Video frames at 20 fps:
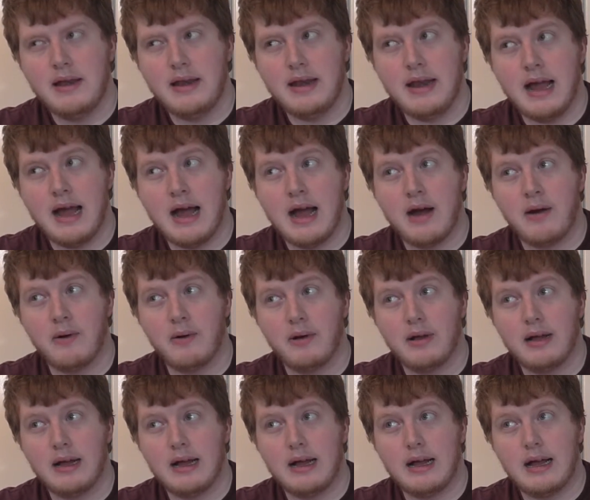
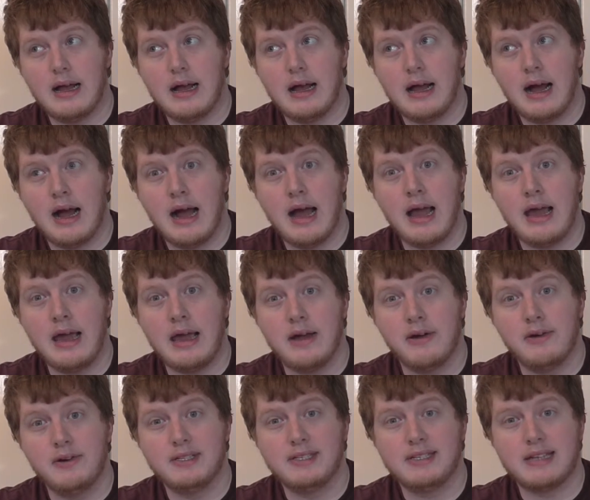Now, I
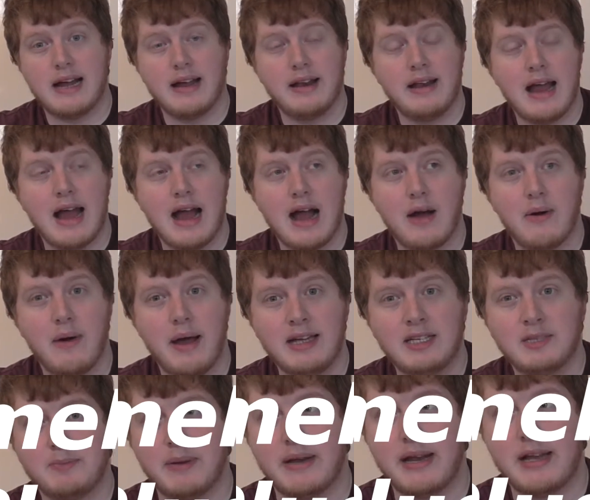understand how
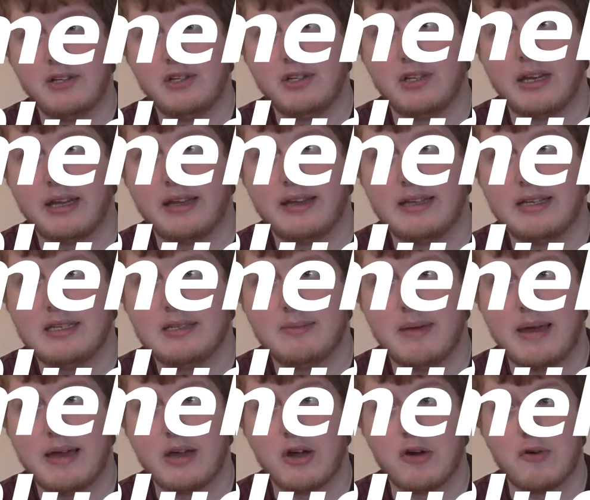exponentially this
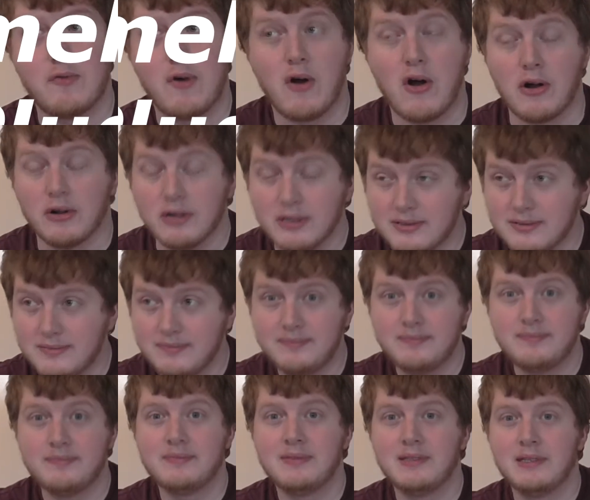may go wrong,
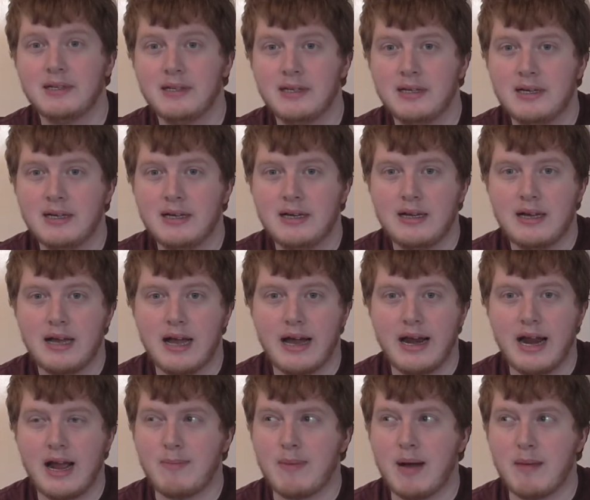
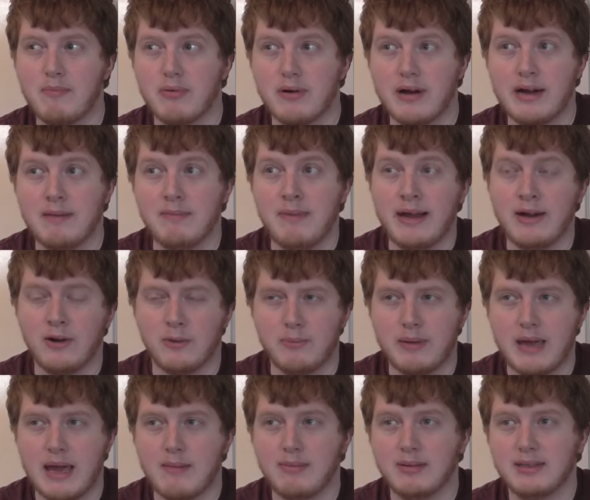and how brain may not
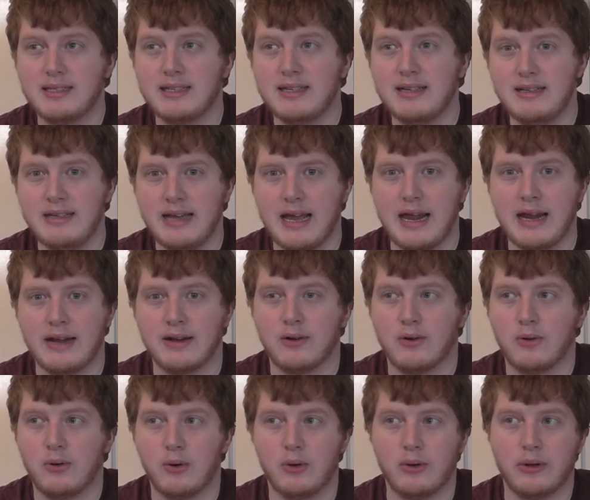be able to
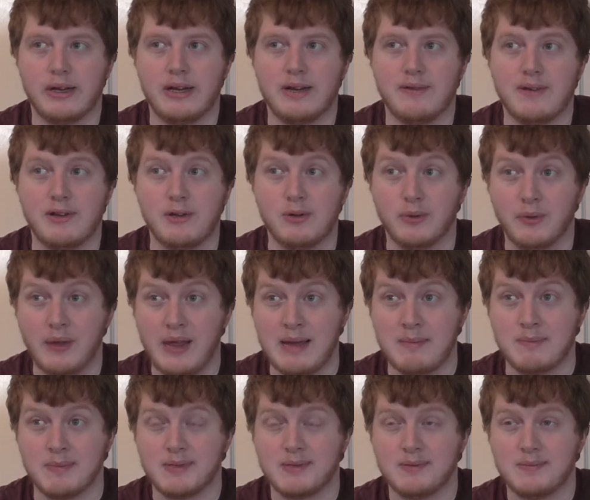contain all individual
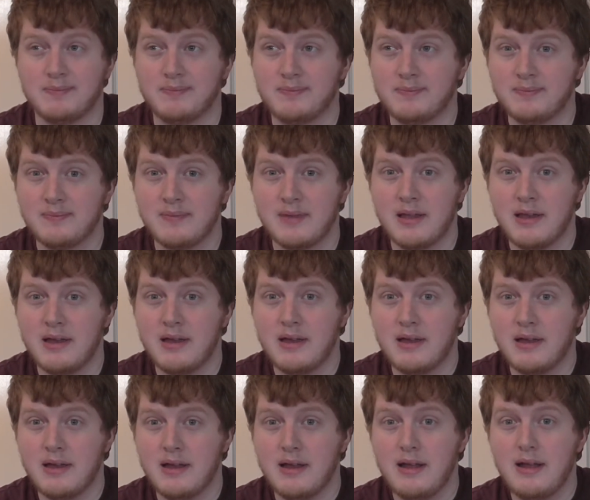names.
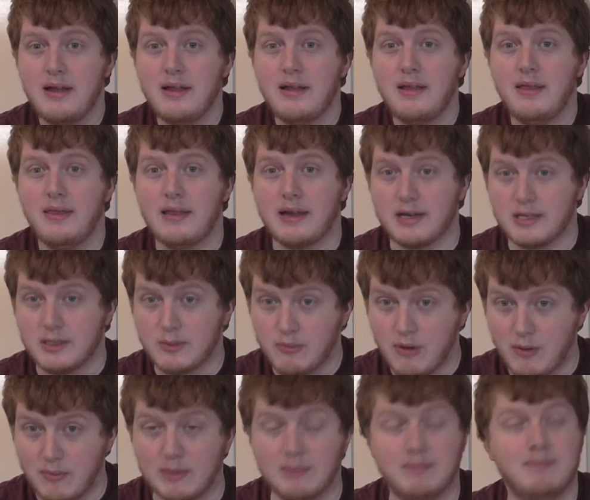That is a
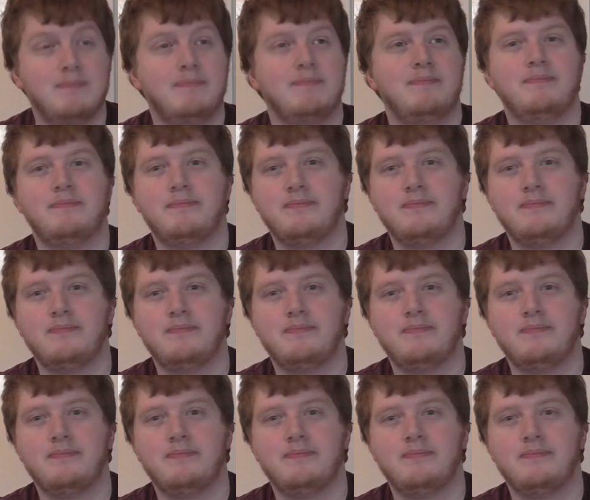problem.